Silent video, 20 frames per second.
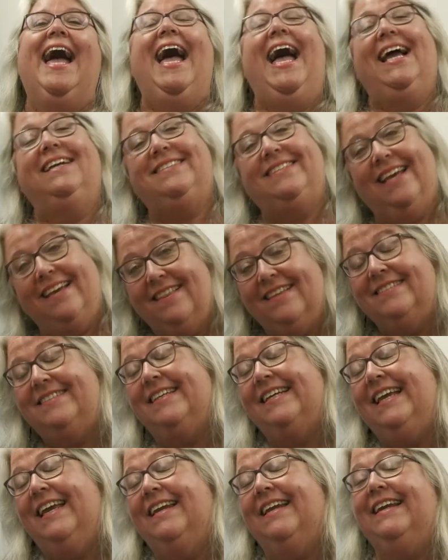I say this
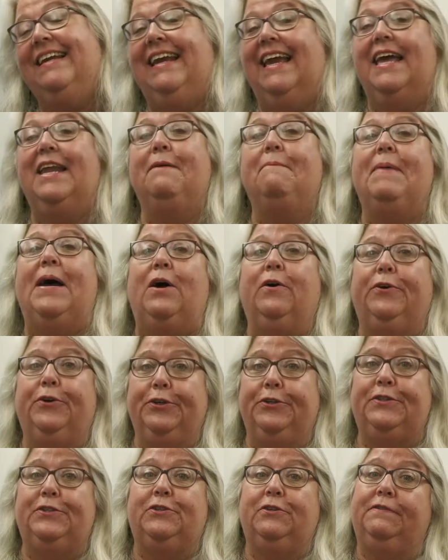again and again about
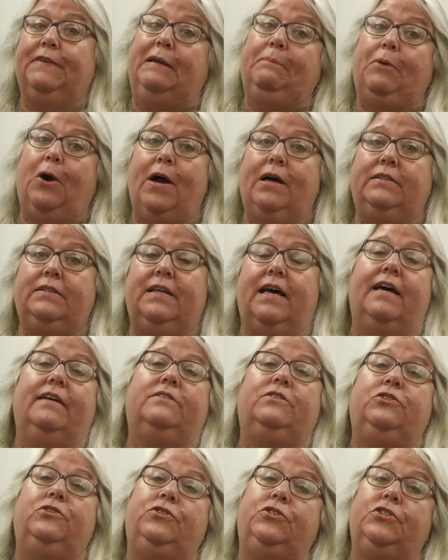good survey
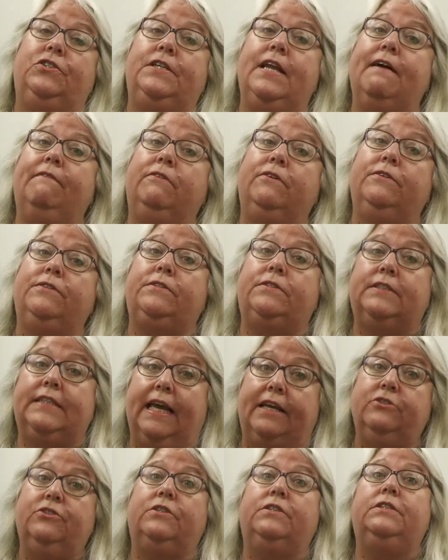process. You should never
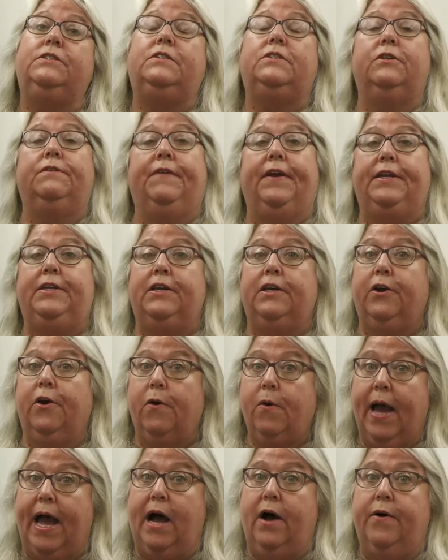schedule a survey to
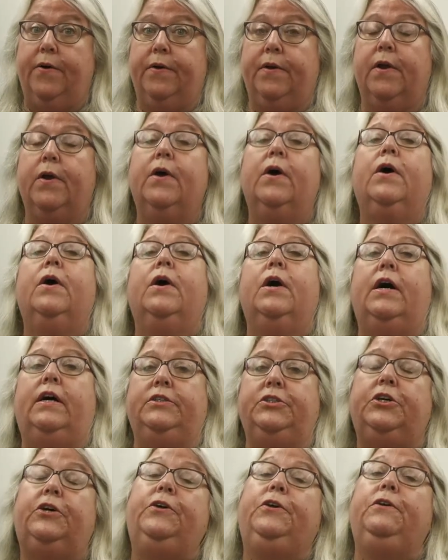go out
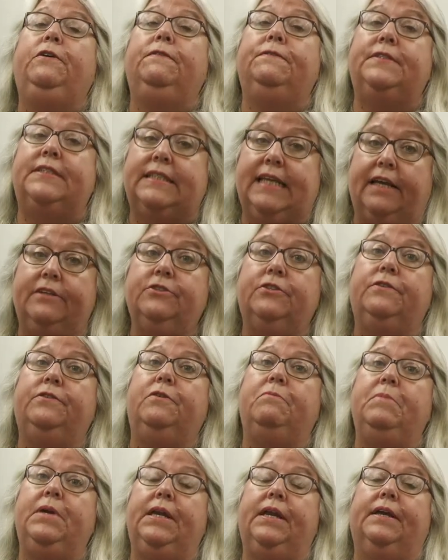until you've scheduled
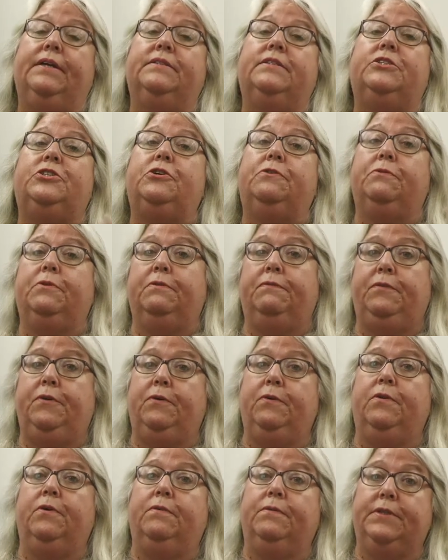the meetings to
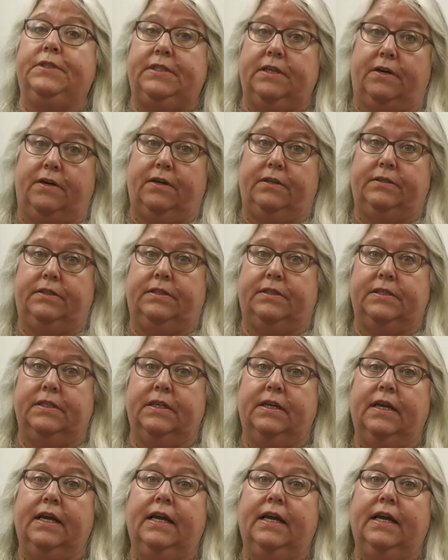review the results.